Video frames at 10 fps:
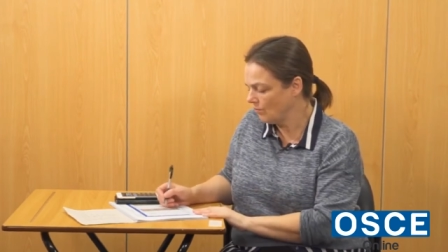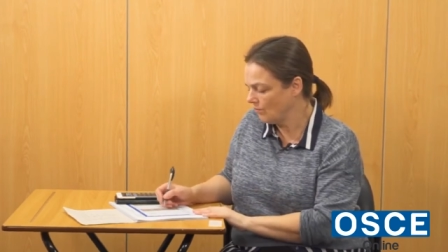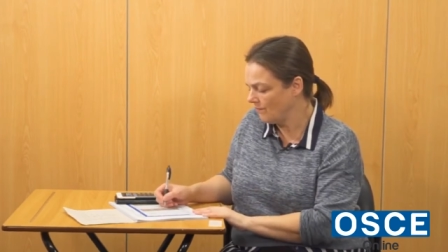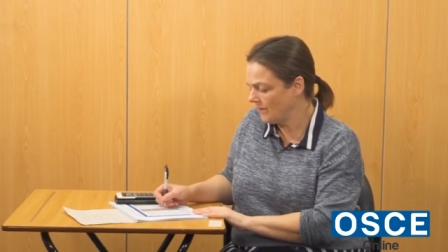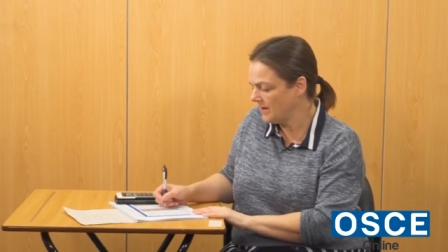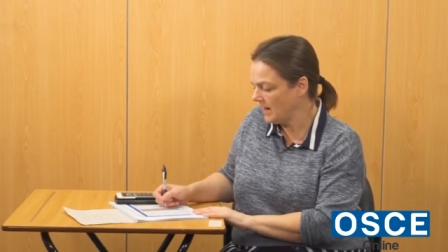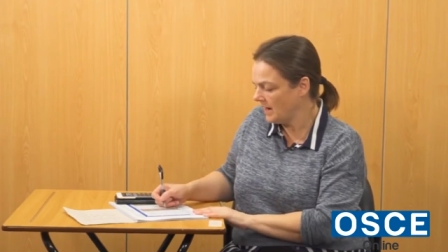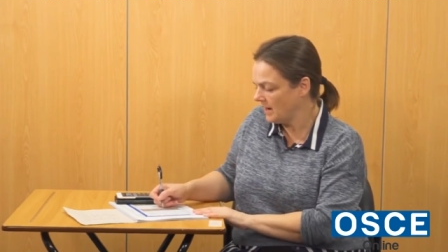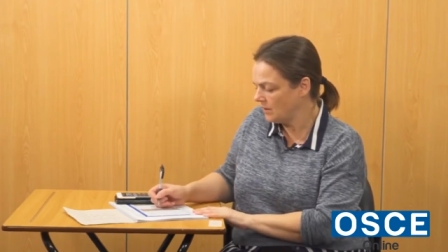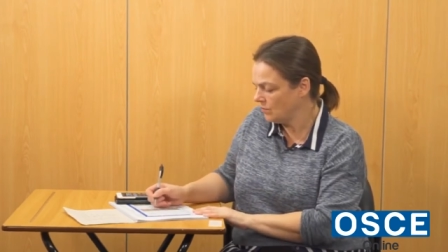for
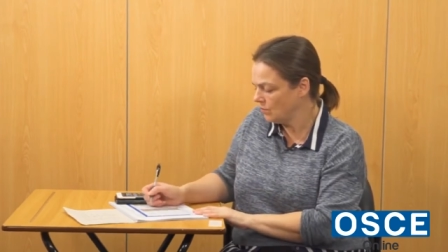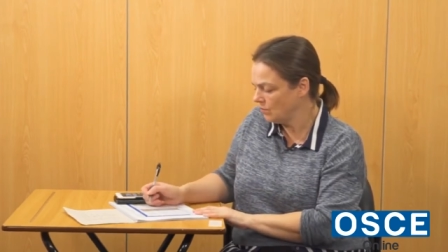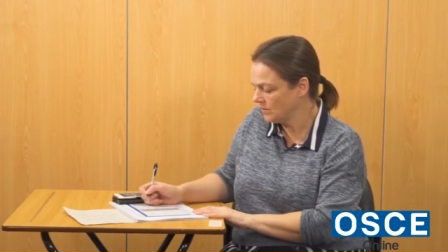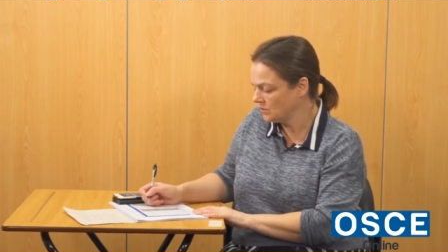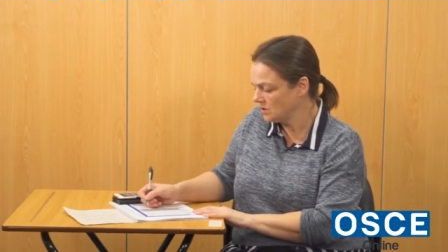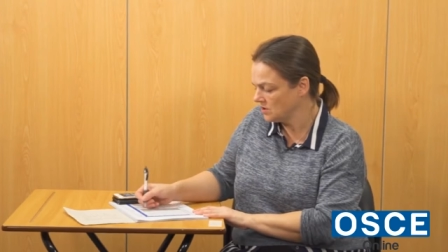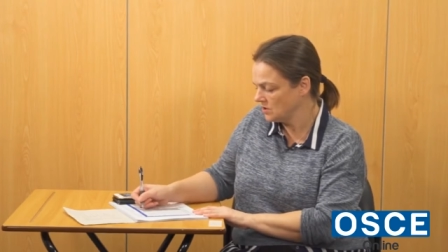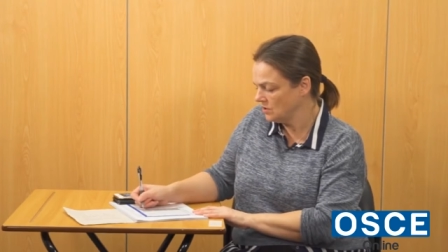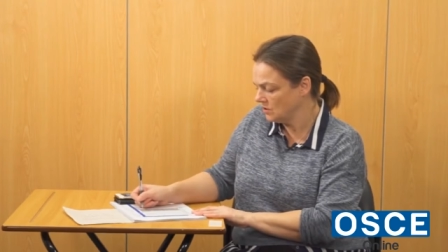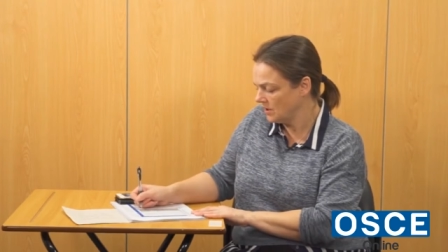now, we'll just
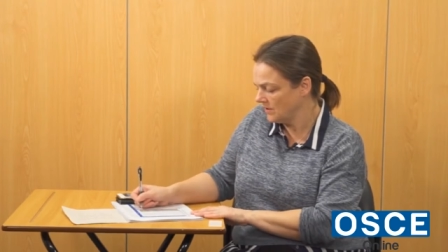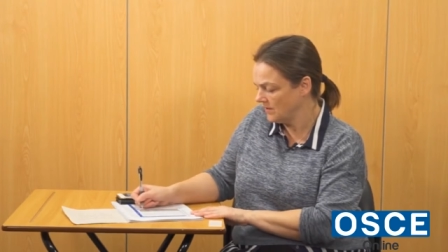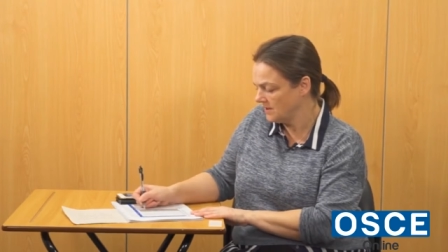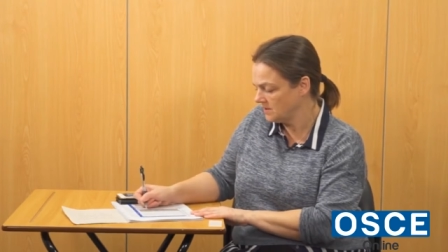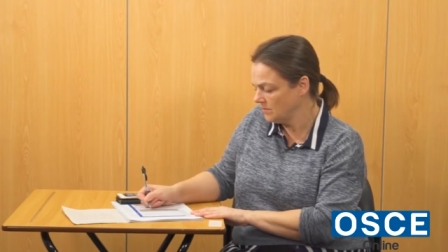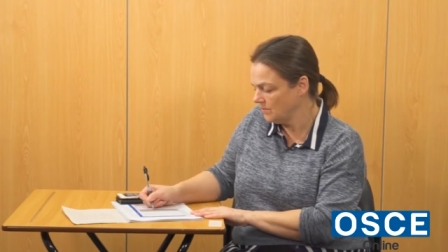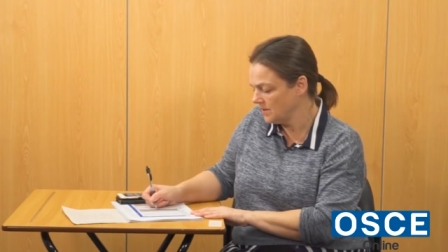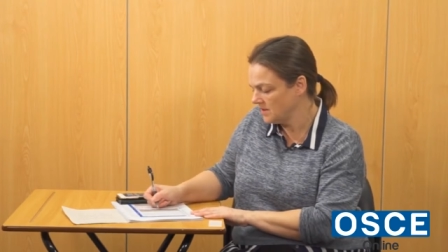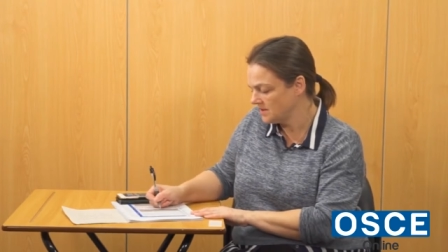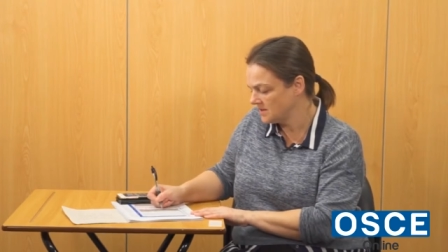look at these
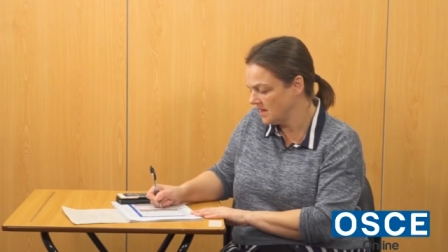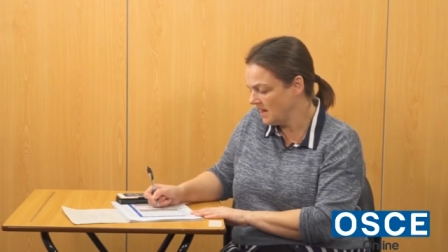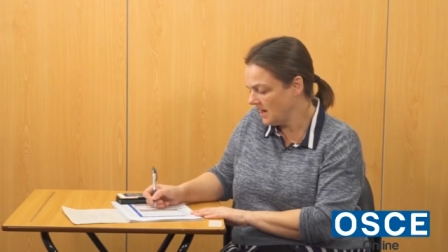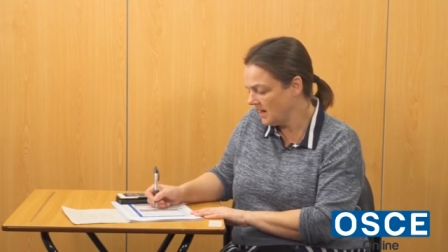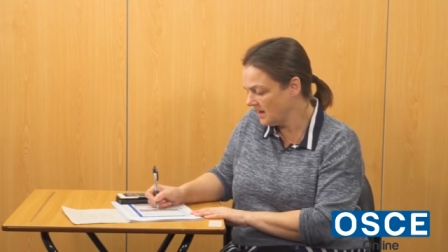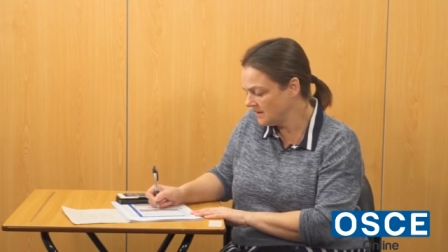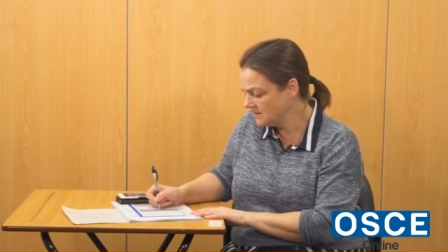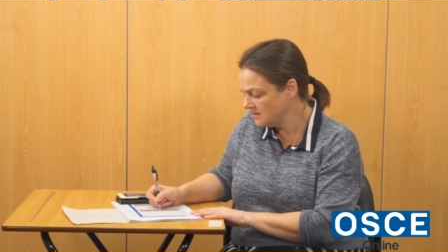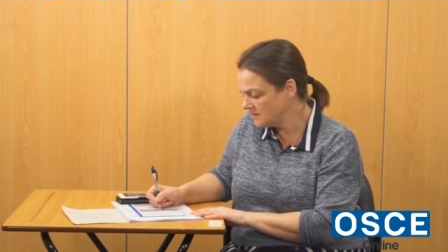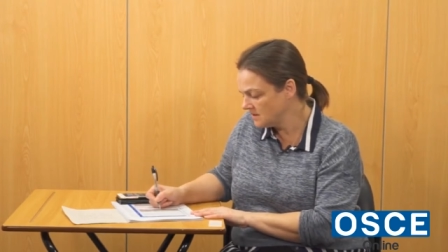numbers,
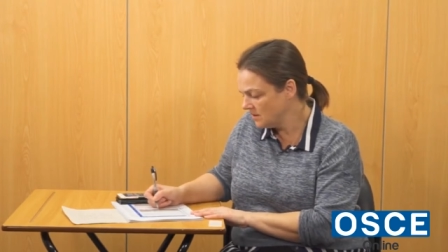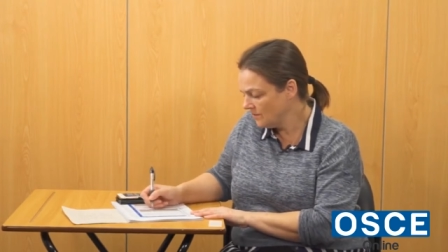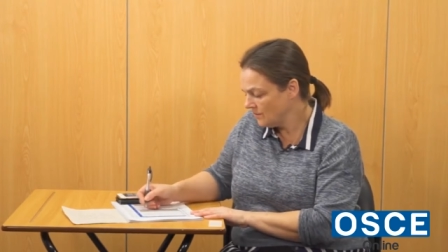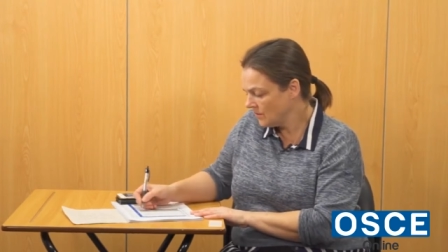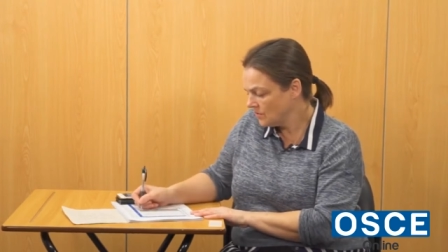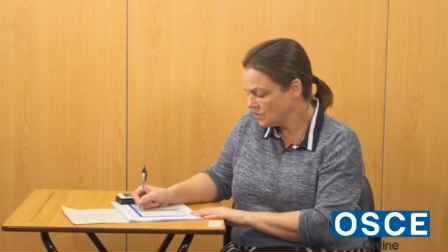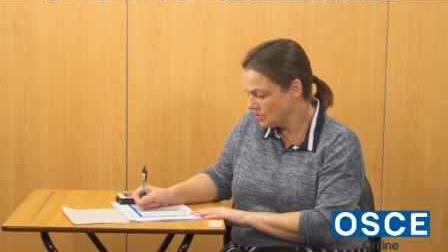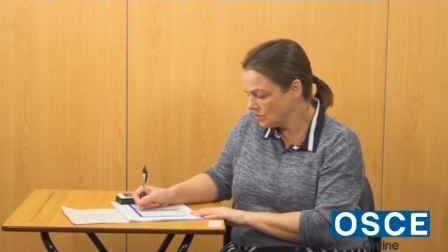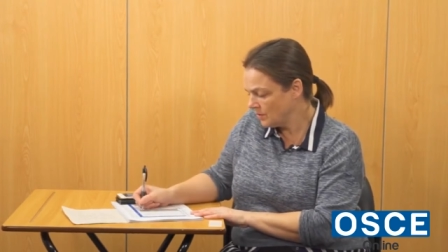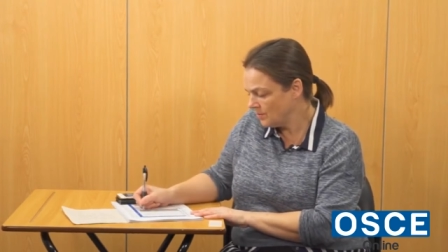and
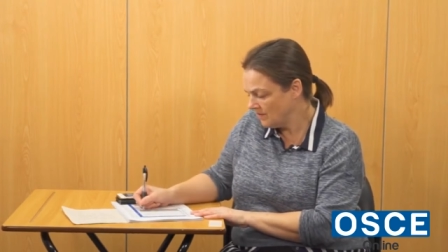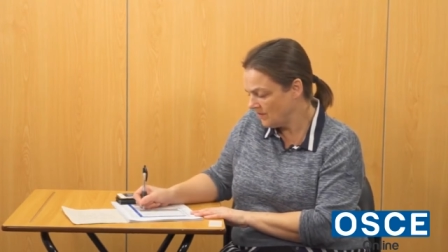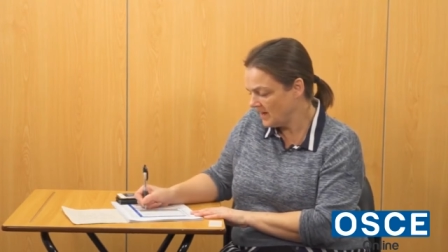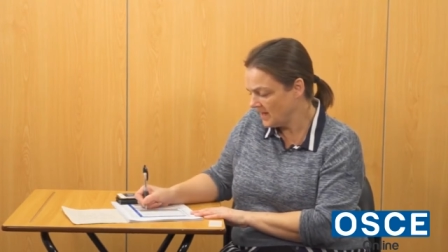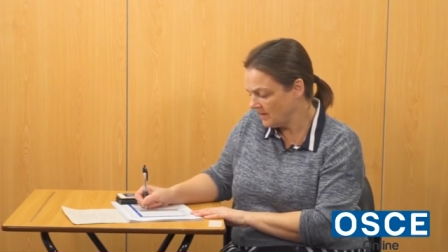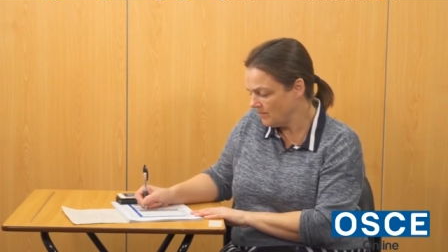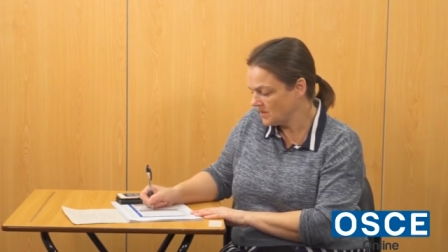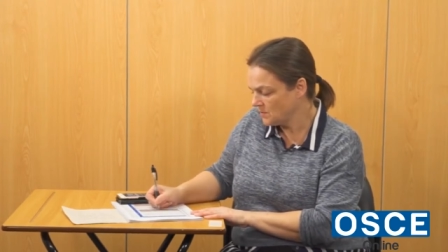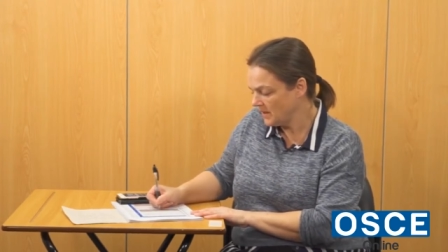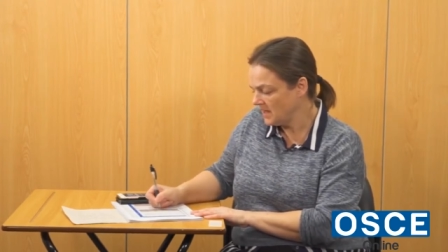should we be filling in
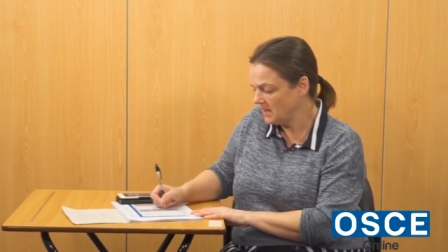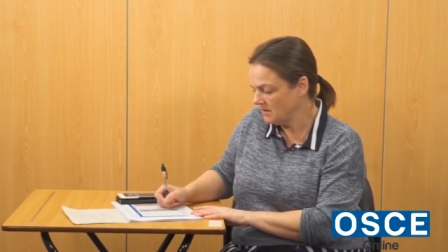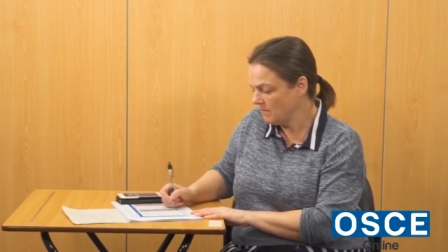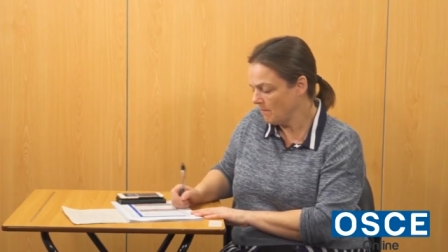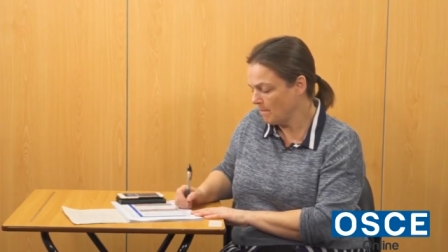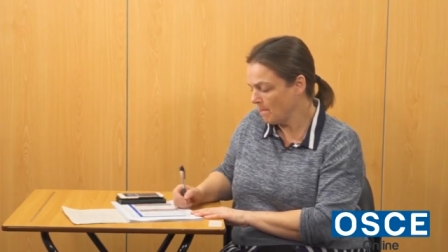between?